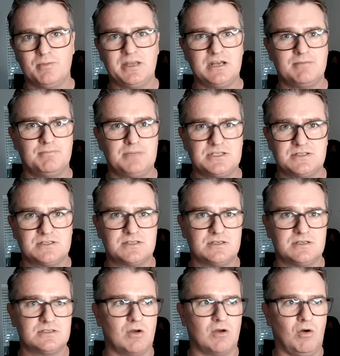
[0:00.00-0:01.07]
medium
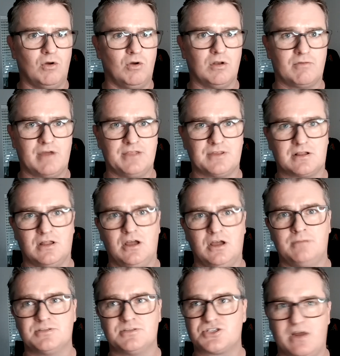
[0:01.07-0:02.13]
businesses all around the
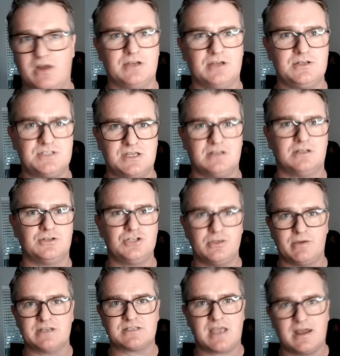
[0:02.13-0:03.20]
globe, Australia, New Zealand,
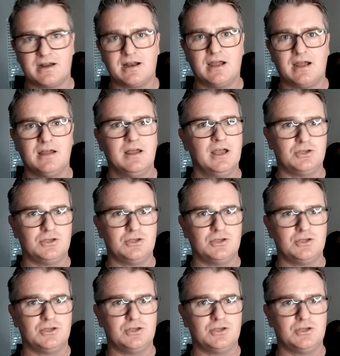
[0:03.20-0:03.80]
US, Canada,